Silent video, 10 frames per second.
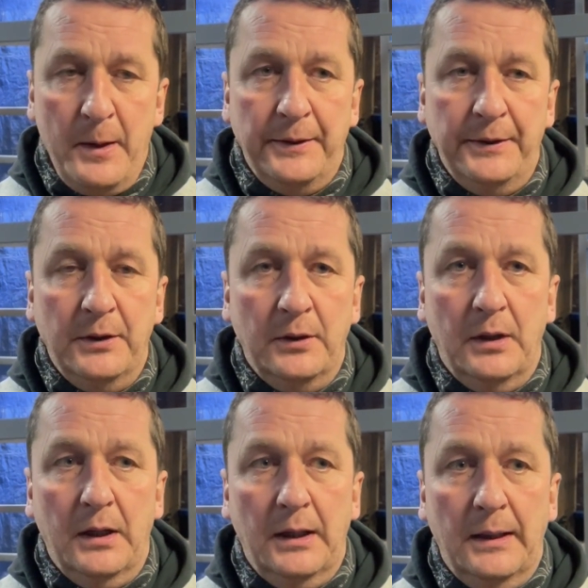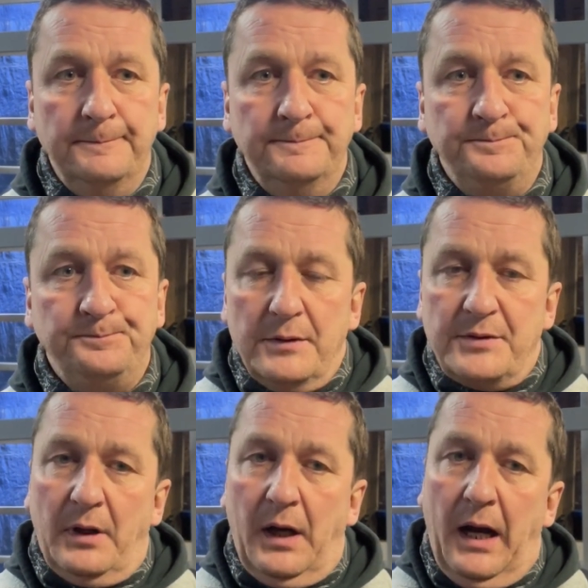you know.
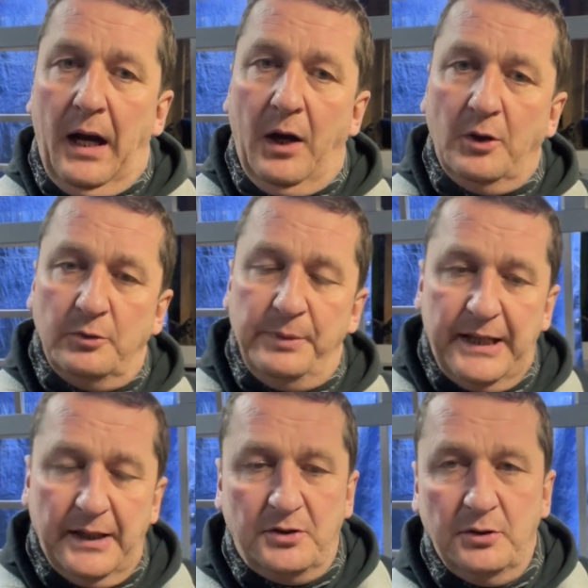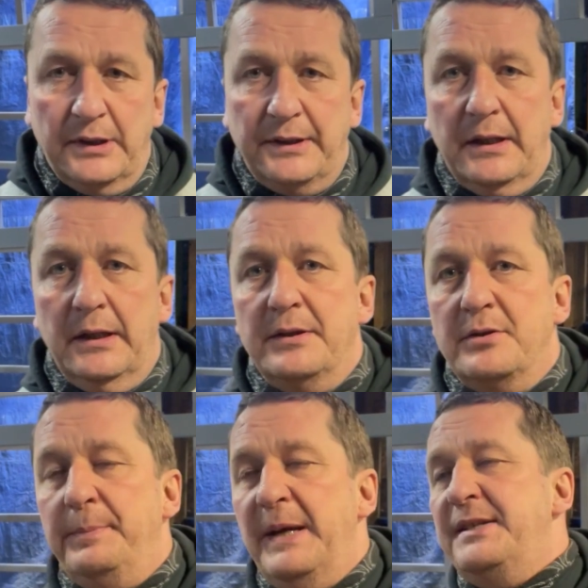So how do we get to it?
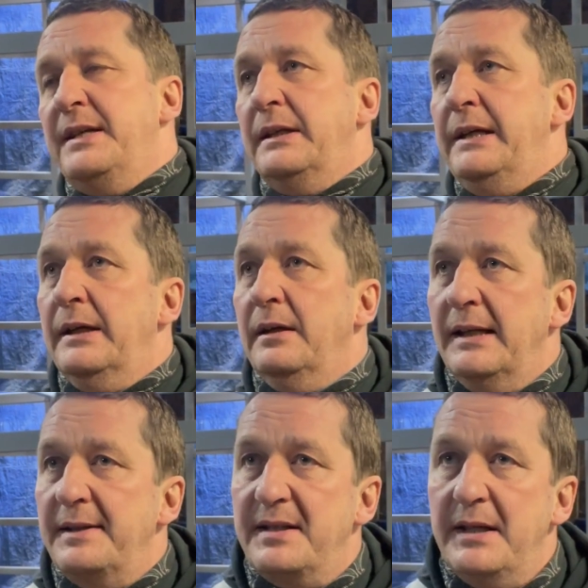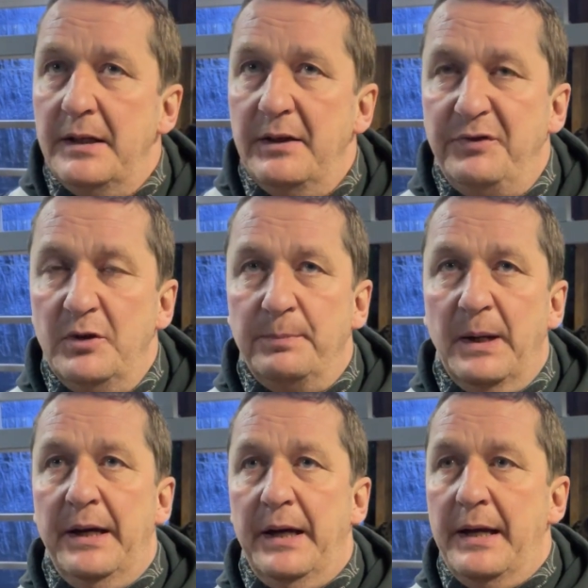So basically, let's say if you
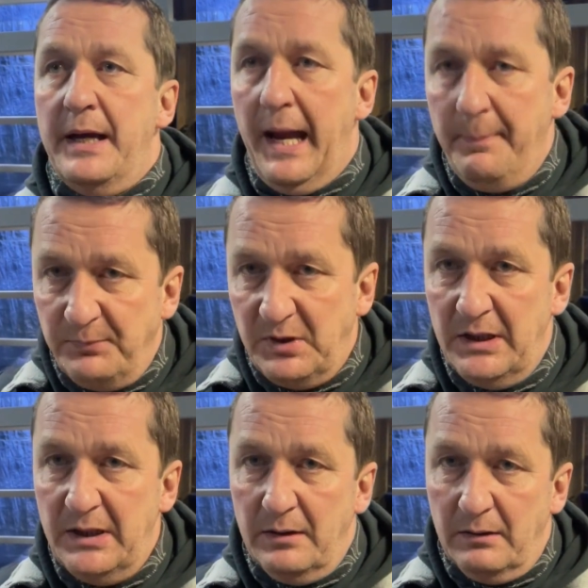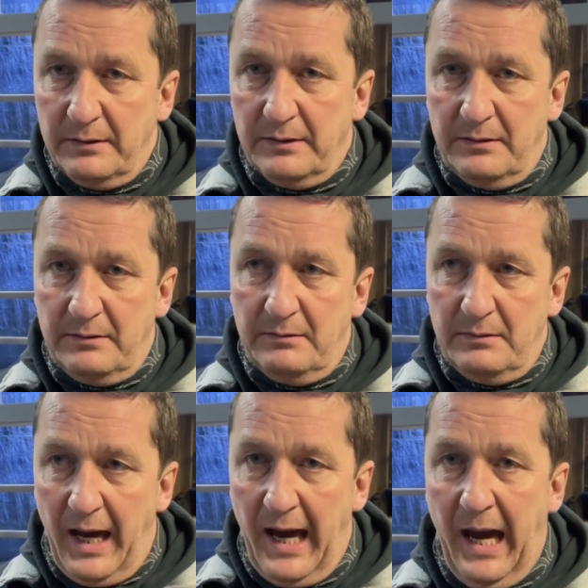buy a empty
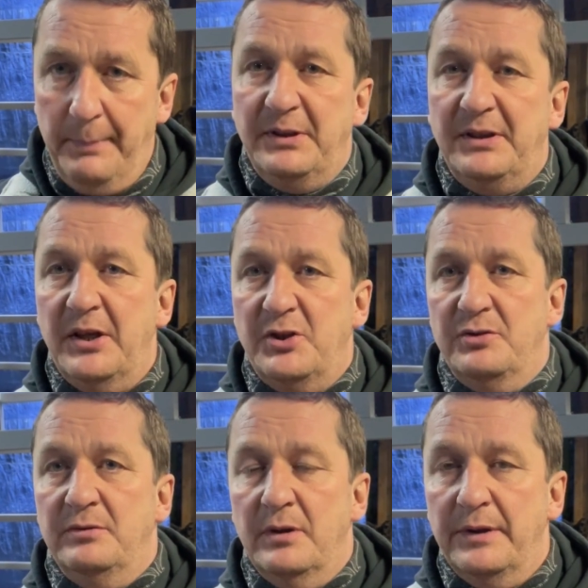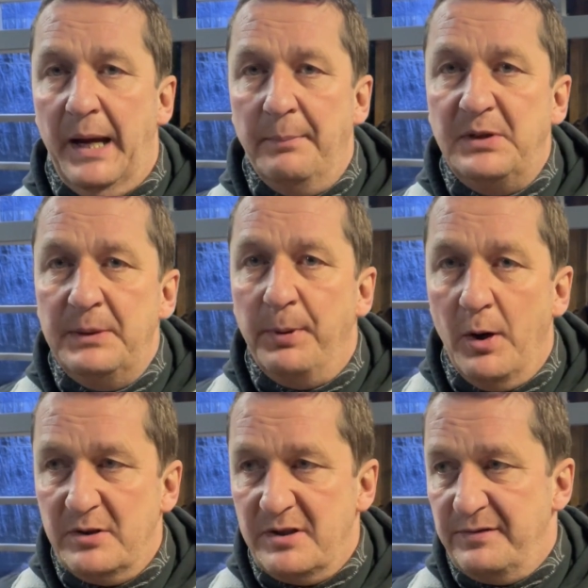habitation, an empty
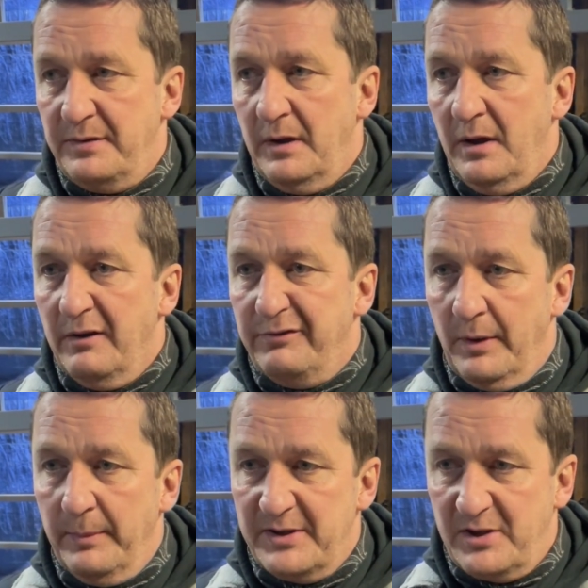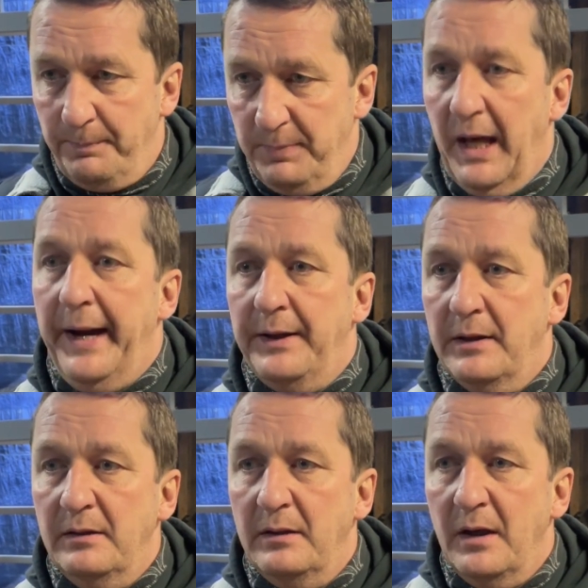box from a
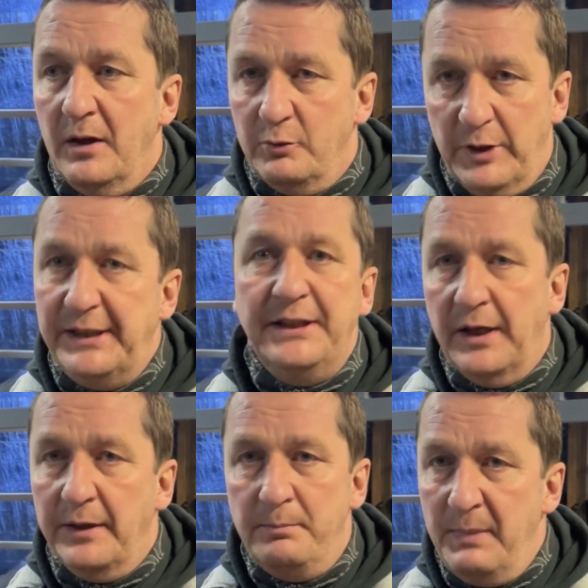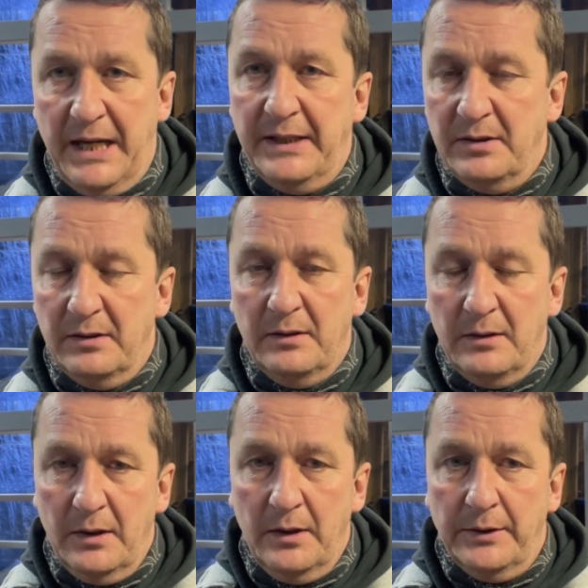supplier, ready, done, made,
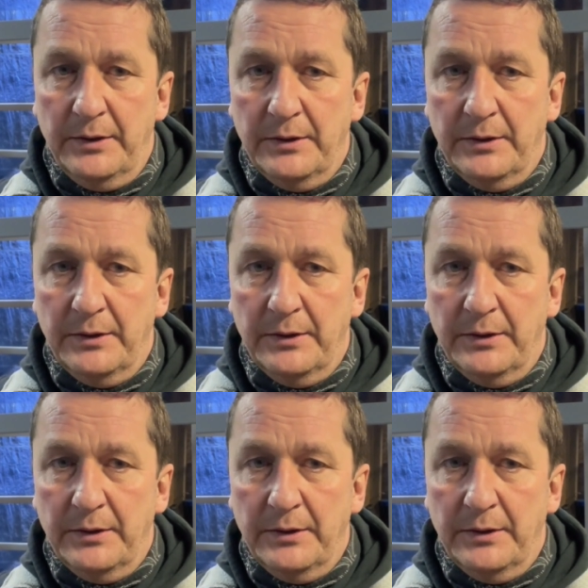you